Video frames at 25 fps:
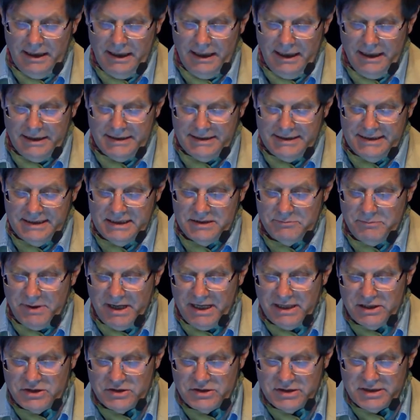And these
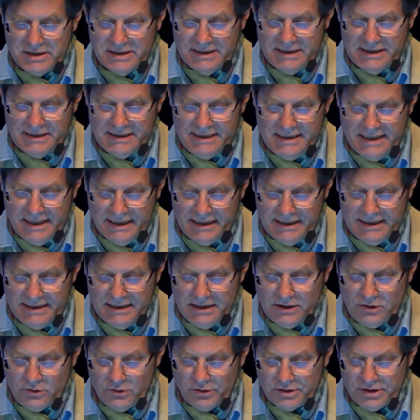patients need
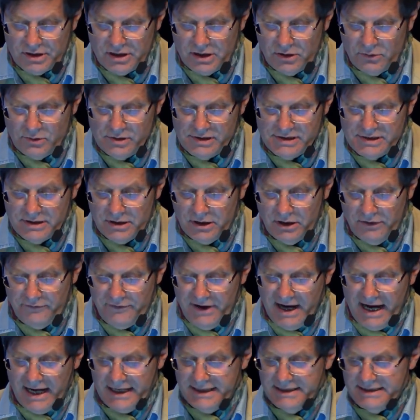yearly controls
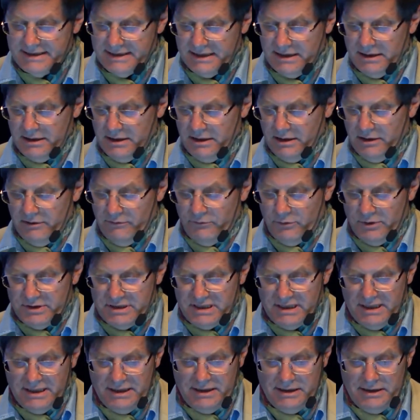of eyes for
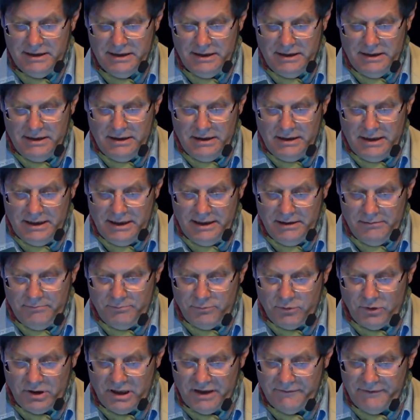their
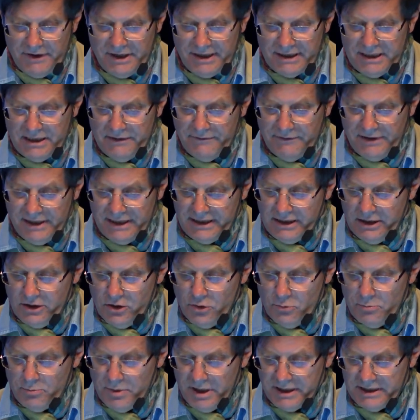proliferative
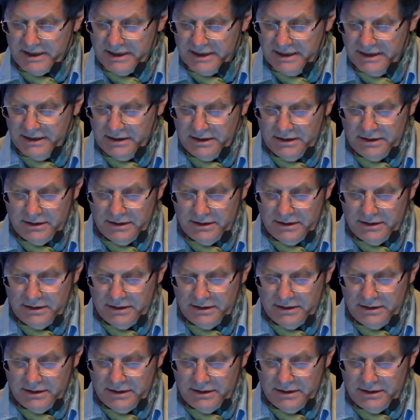retinopathy.